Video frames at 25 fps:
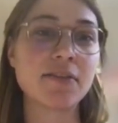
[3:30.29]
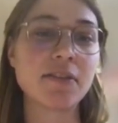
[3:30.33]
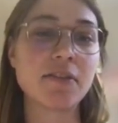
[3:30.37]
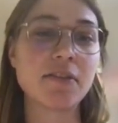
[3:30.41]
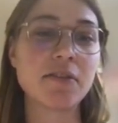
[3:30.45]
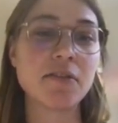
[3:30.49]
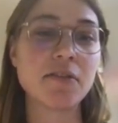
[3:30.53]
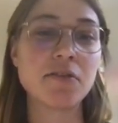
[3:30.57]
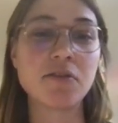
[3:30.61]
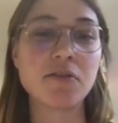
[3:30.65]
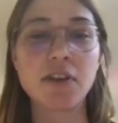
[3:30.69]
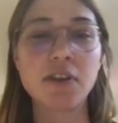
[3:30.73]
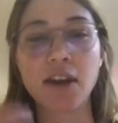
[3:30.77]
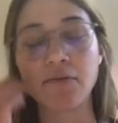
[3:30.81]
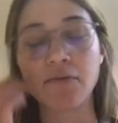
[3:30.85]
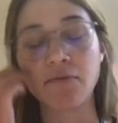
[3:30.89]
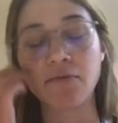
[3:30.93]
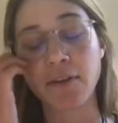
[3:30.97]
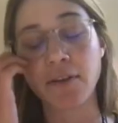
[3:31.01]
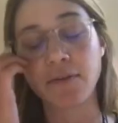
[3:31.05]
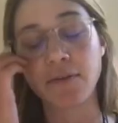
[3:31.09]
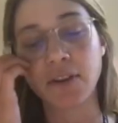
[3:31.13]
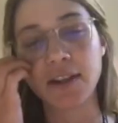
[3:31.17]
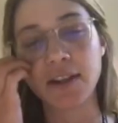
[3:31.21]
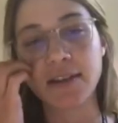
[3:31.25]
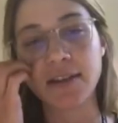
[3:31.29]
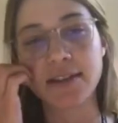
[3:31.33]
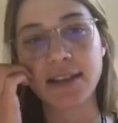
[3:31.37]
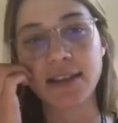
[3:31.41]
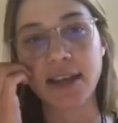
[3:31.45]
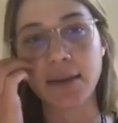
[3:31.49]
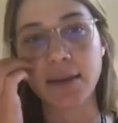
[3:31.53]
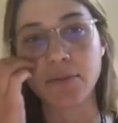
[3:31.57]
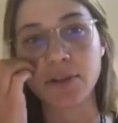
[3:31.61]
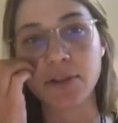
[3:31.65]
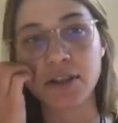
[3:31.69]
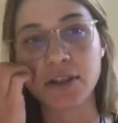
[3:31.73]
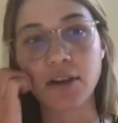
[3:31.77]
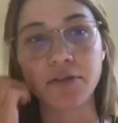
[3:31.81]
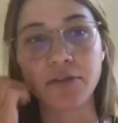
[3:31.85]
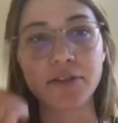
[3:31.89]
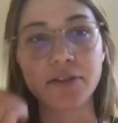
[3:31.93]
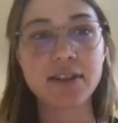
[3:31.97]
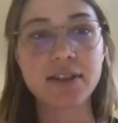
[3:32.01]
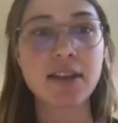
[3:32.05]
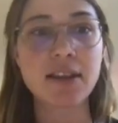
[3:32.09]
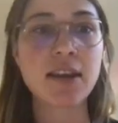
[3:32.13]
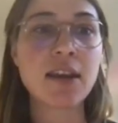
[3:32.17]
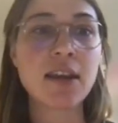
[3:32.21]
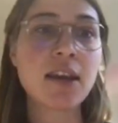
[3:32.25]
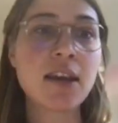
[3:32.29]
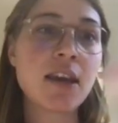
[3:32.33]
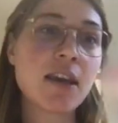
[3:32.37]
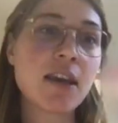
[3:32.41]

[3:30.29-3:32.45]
you'd get roughly the same results.